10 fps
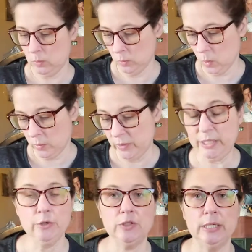what we
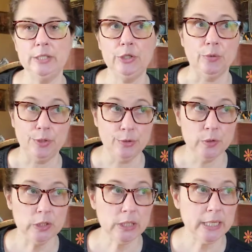usually do.
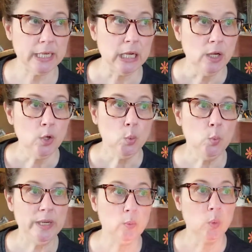Usually
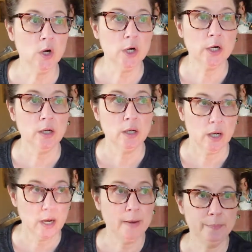we work
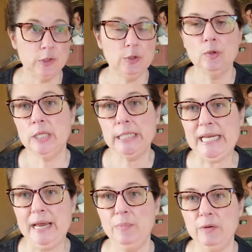up to the
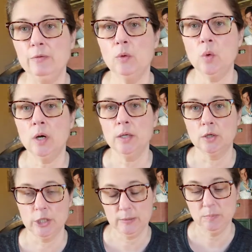day before
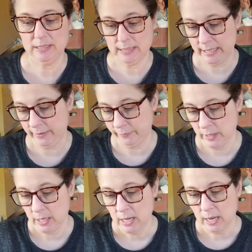Christmas Eve,
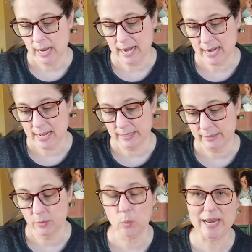
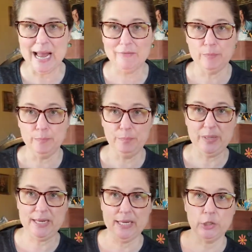and we have a
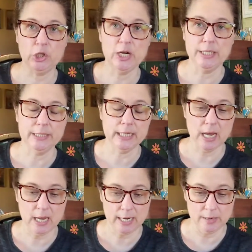big chunk of
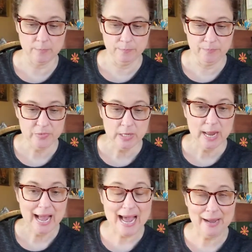time
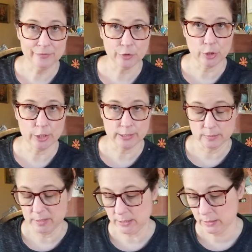after
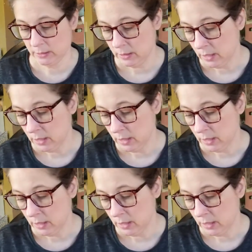Christmas